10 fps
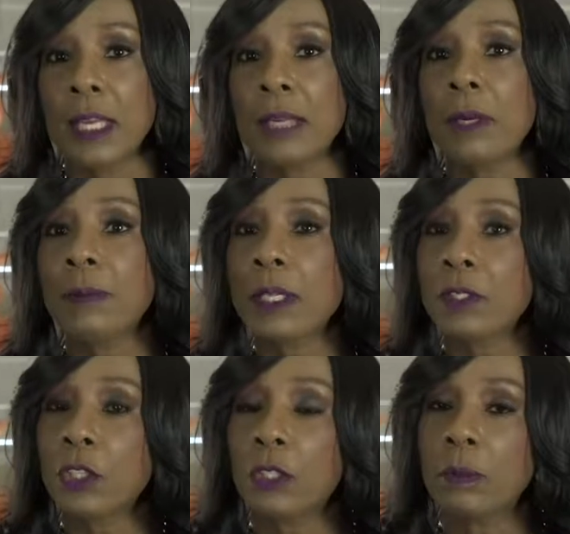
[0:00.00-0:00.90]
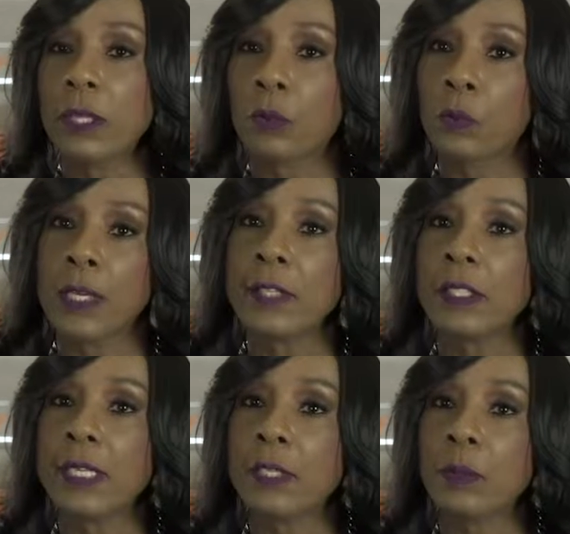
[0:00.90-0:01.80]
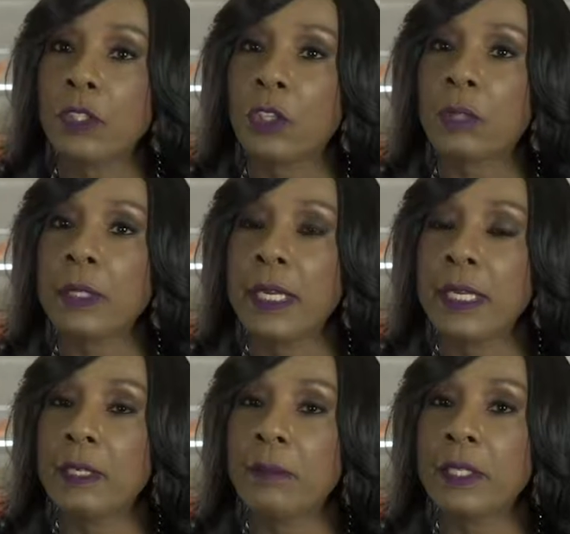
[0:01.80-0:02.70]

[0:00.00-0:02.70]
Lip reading: And my mother told me the reason that he was terminated